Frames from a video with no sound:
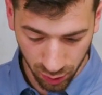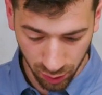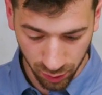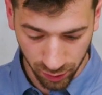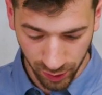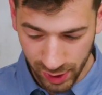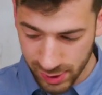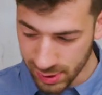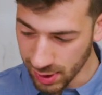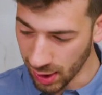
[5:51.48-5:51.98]

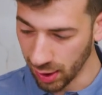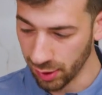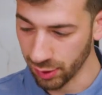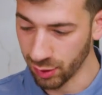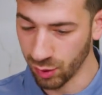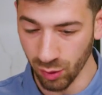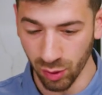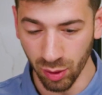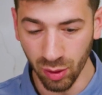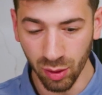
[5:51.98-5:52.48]
that's kind of
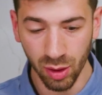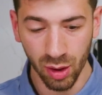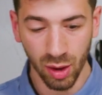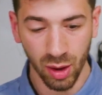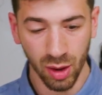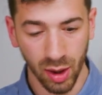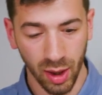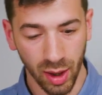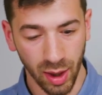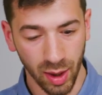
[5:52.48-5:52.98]
cool.
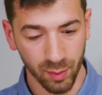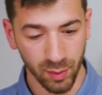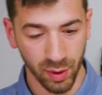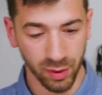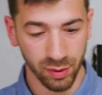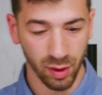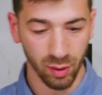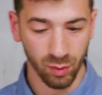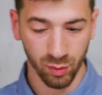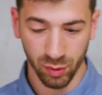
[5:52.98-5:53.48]

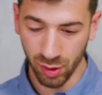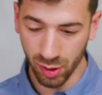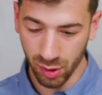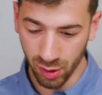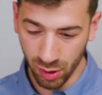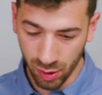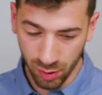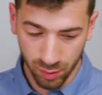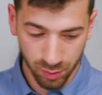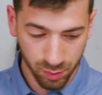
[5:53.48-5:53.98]
And then we're
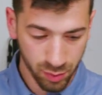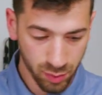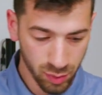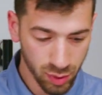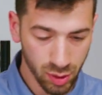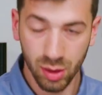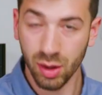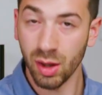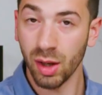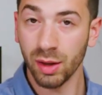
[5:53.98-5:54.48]
gonna
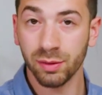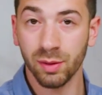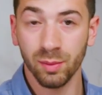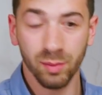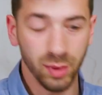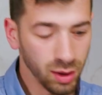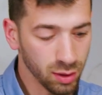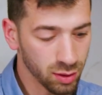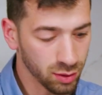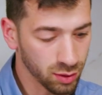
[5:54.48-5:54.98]
cut the
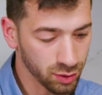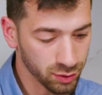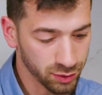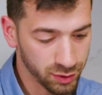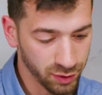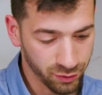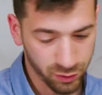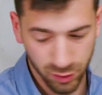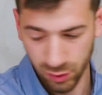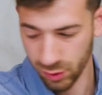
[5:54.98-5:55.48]
meat a little
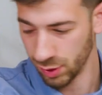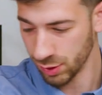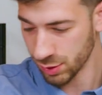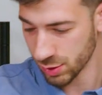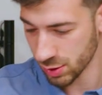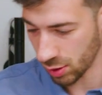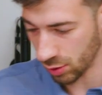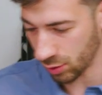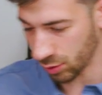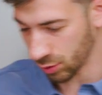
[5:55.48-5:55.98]
differently. So